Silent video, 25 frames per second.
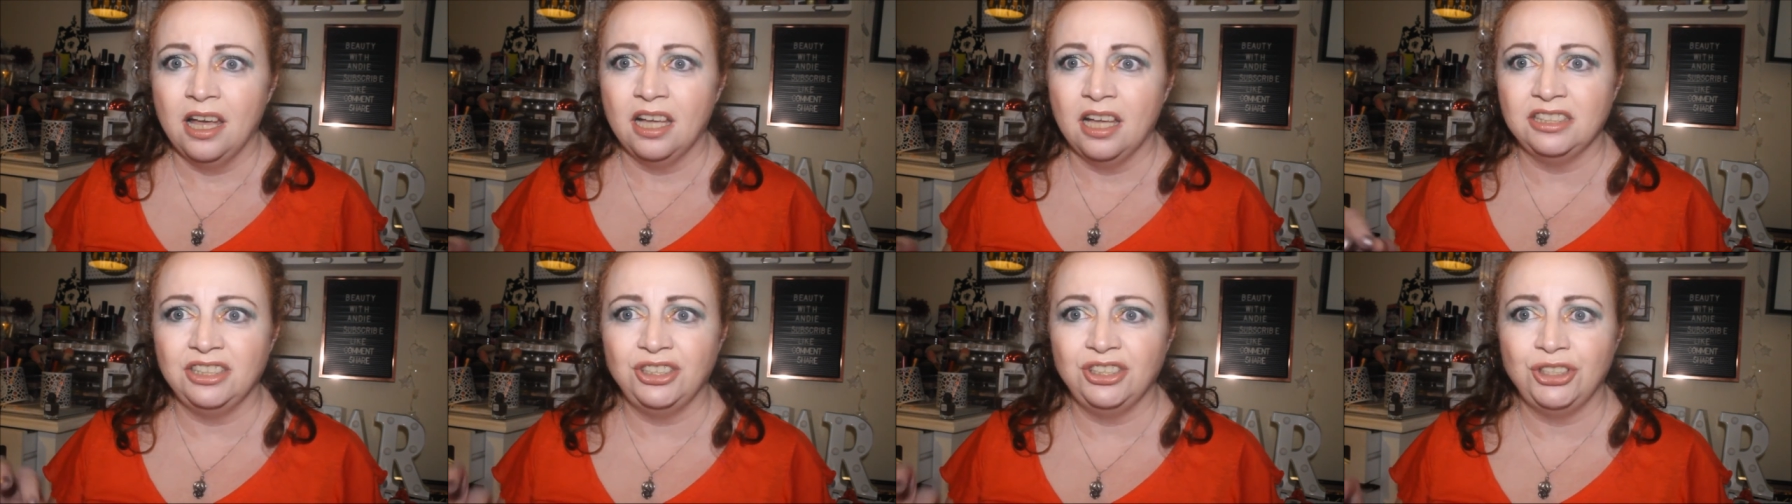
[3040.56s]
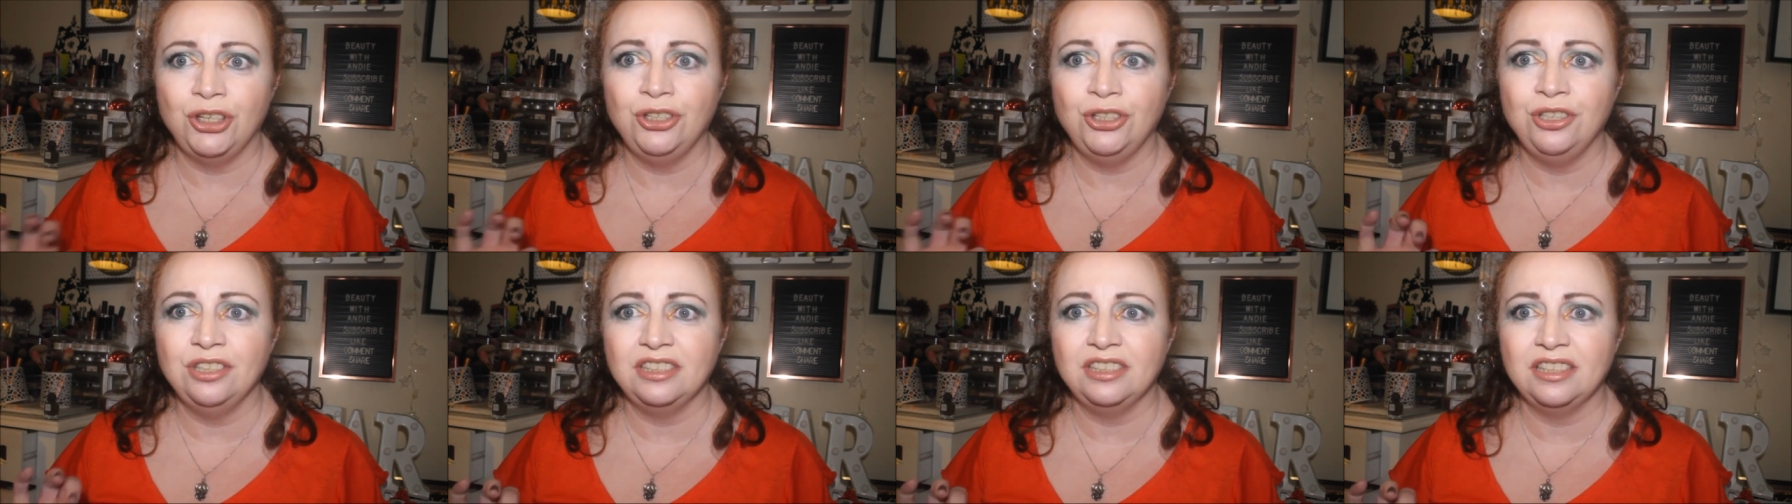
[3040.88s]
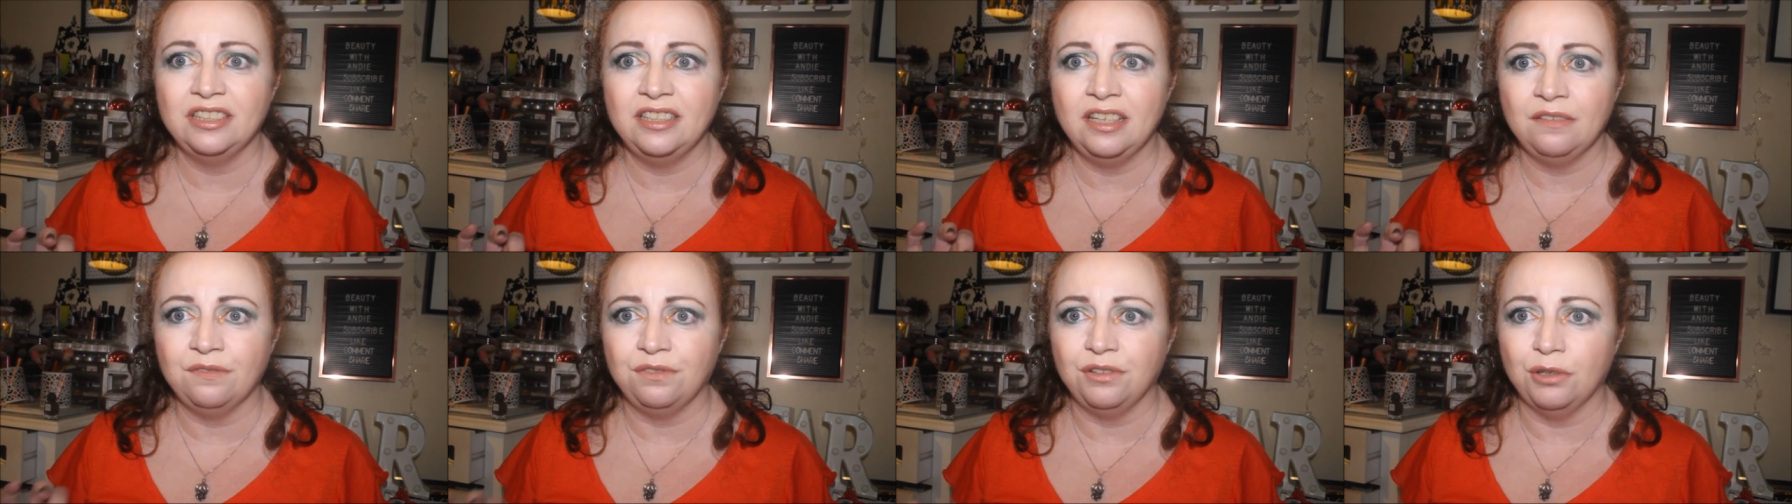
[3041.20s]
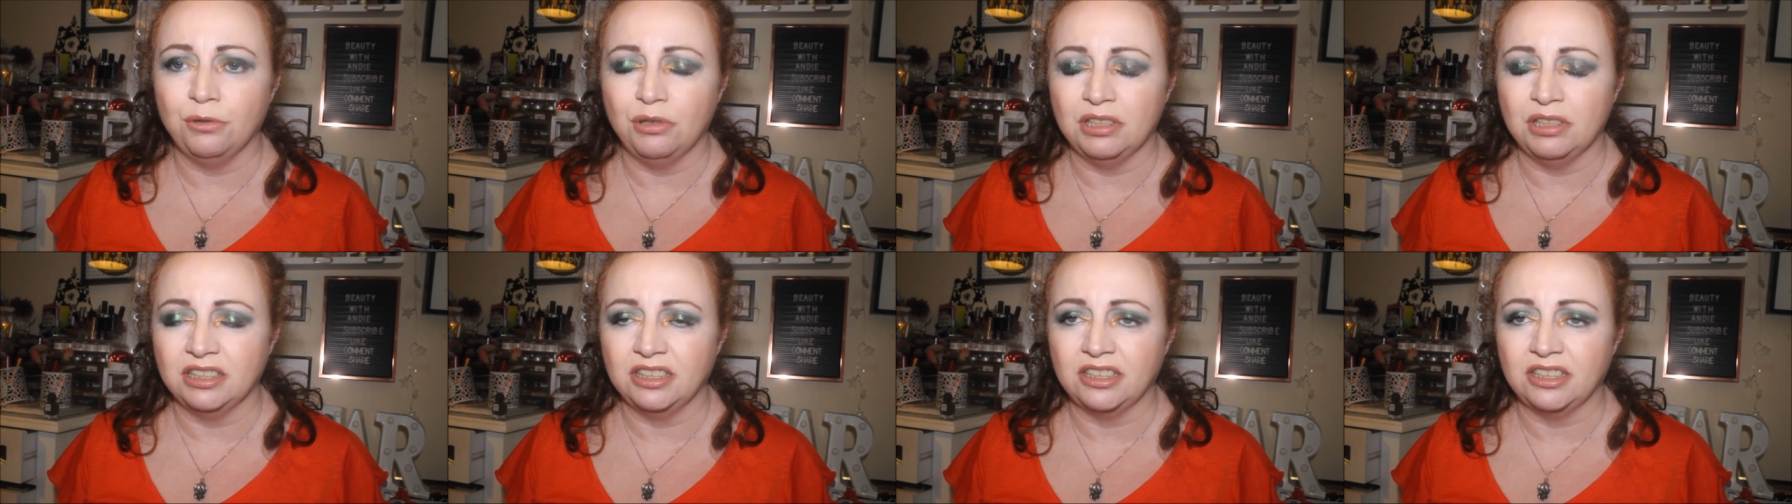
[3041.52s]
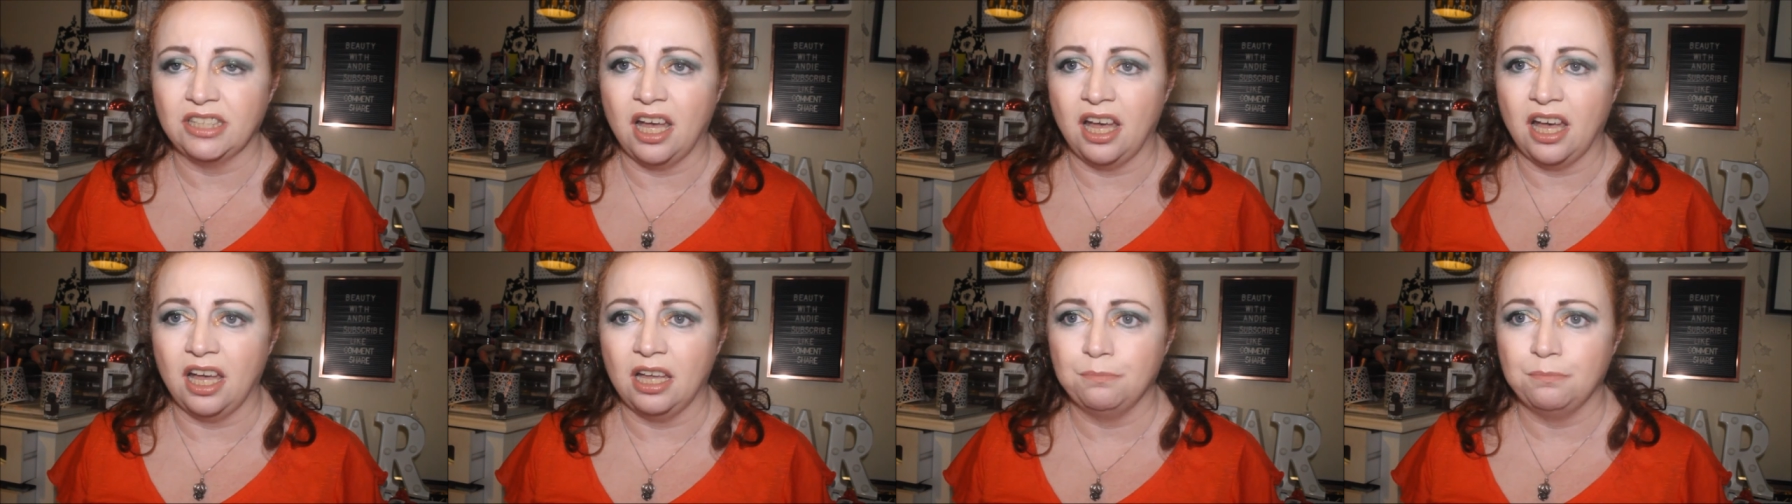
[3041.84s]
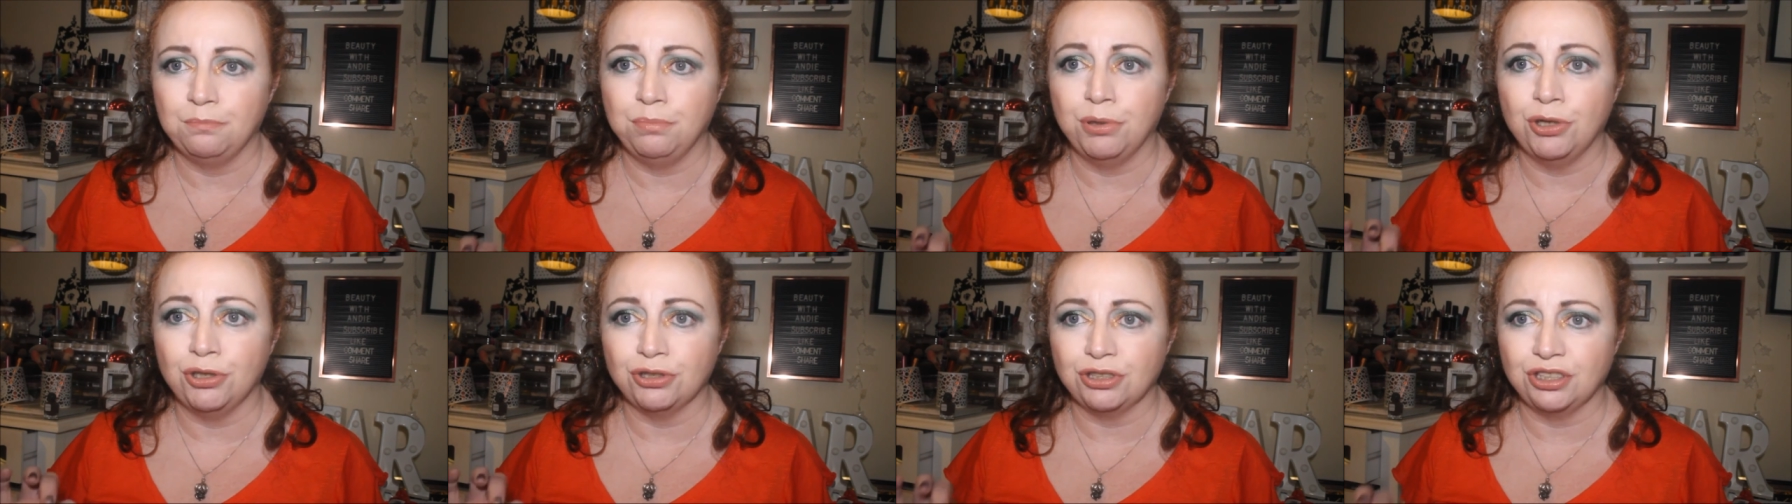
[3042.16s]
as soon as an influencer
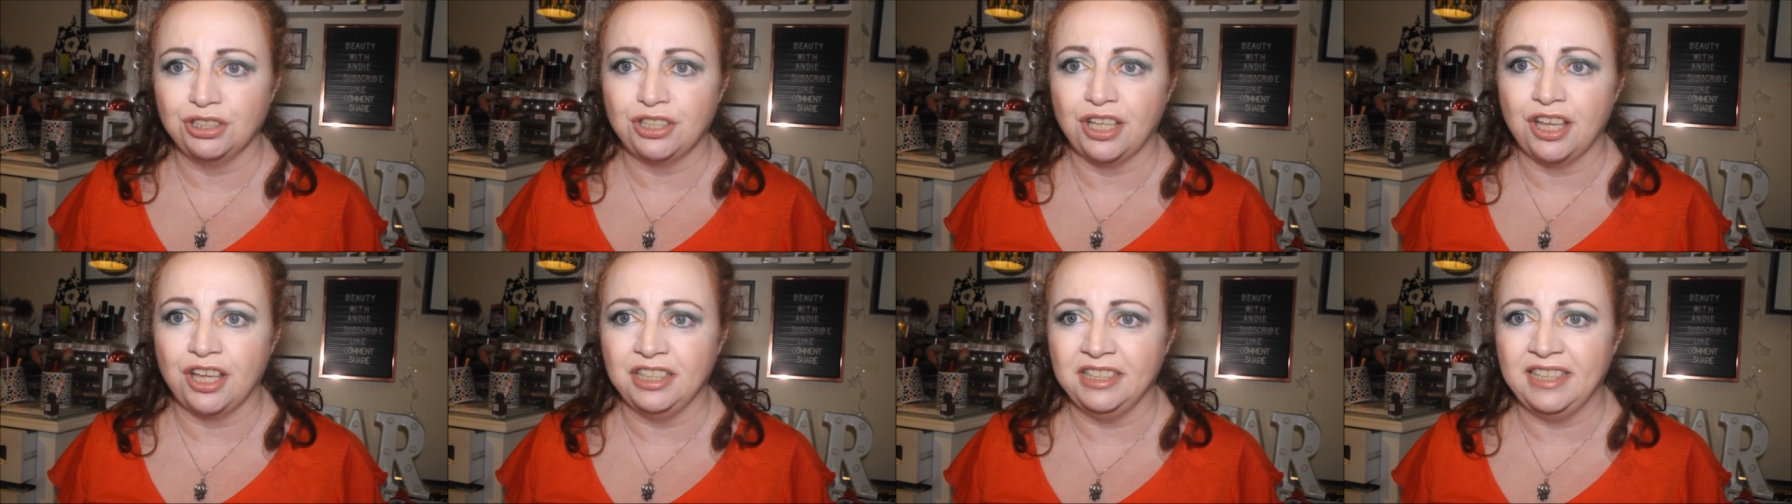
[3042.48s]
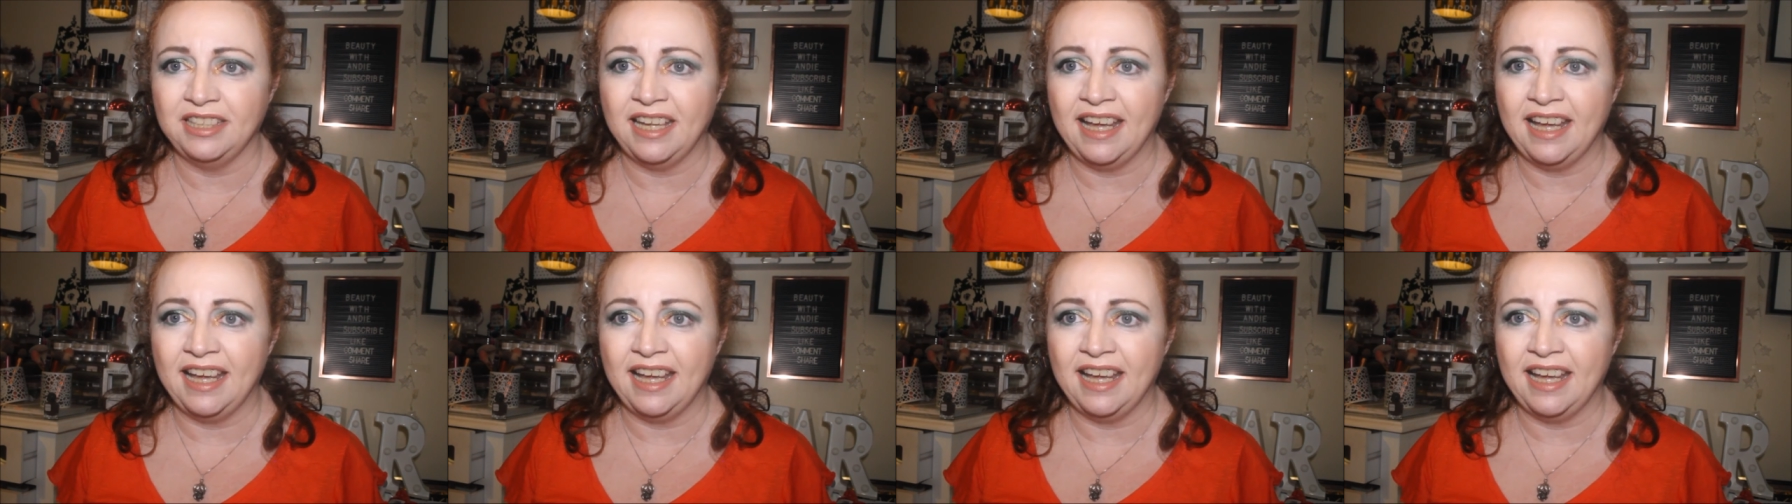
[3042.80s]
puts their